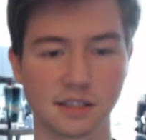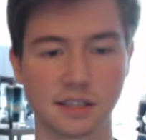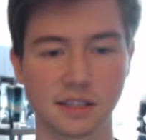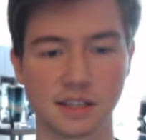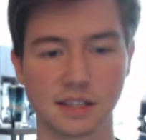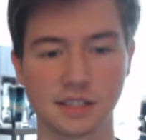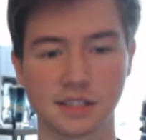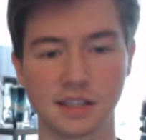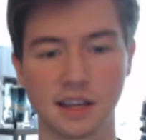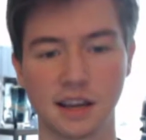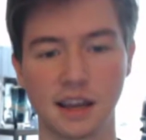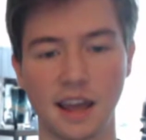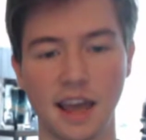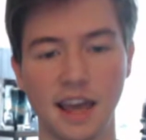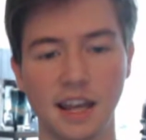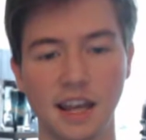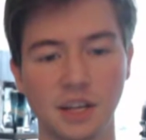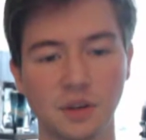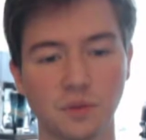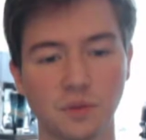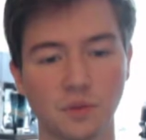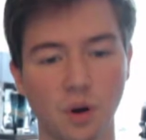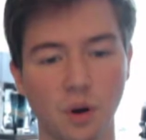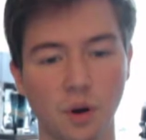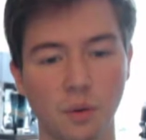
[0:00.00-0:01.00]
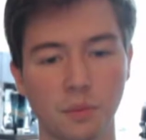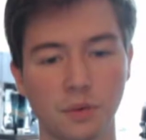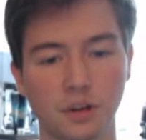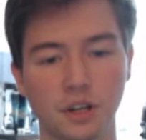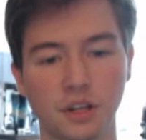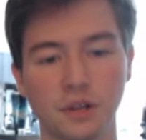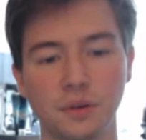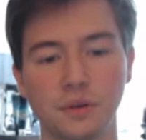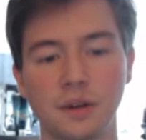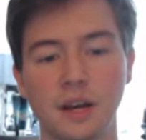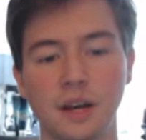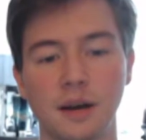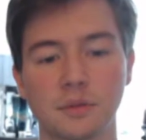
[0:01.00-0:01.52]
They say any Roman
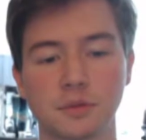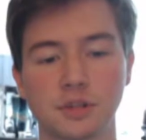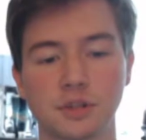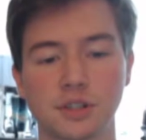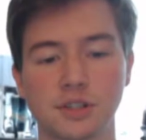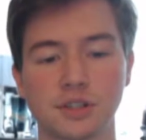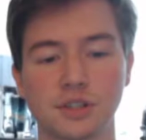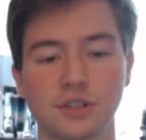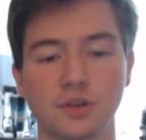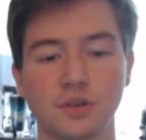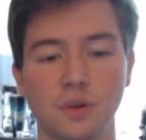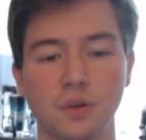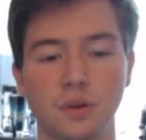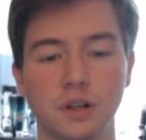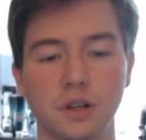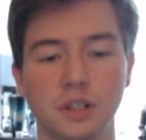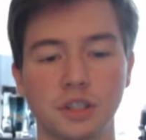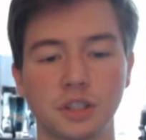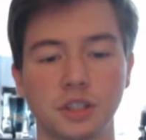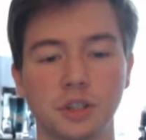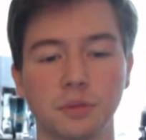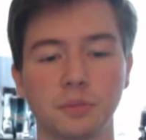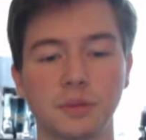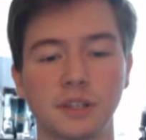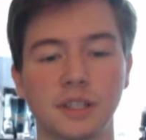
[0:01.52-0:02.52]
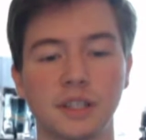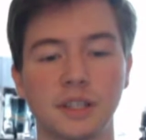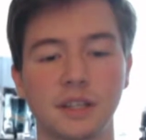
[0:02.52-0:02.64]
who captures Sertorius shall be